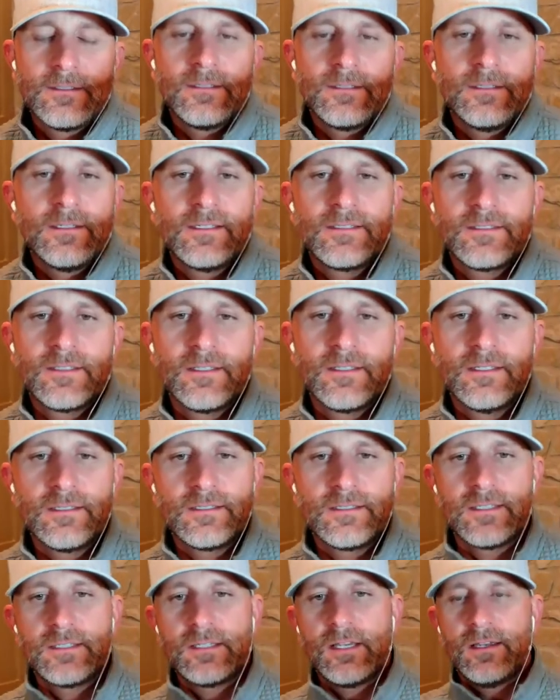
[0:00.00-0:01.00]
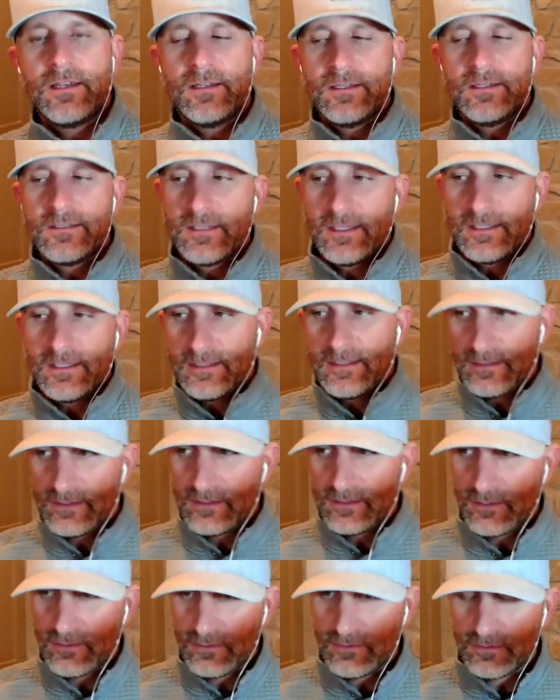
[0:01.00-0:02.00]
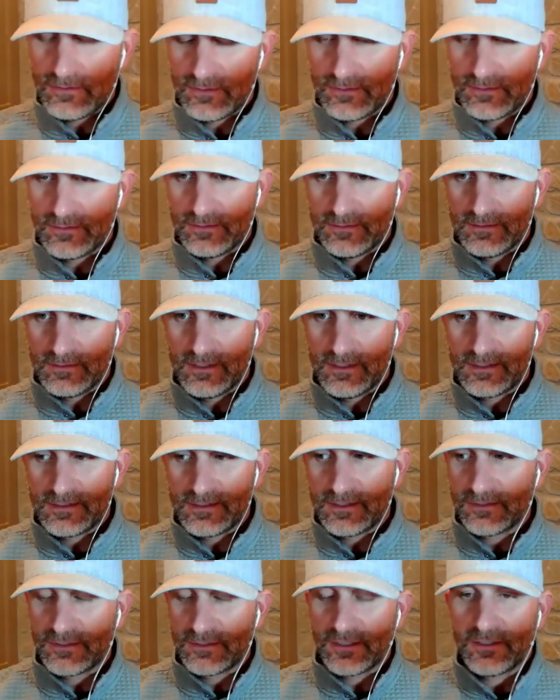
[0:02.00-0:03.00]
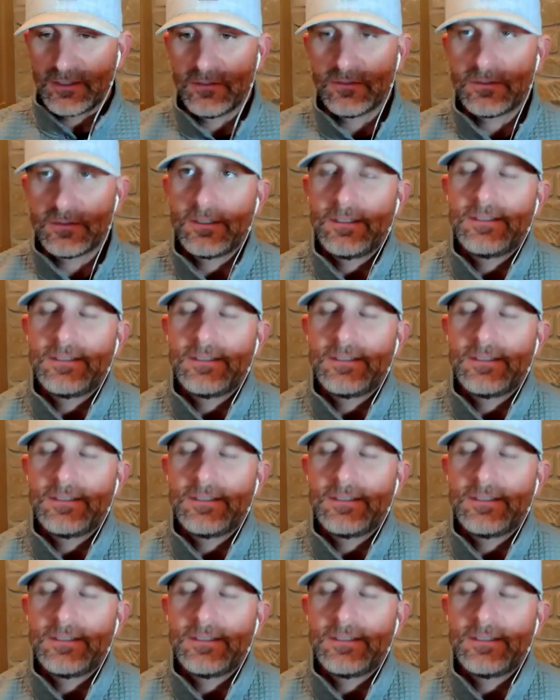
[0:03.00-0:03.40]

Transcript: the town is Sunshine Coast?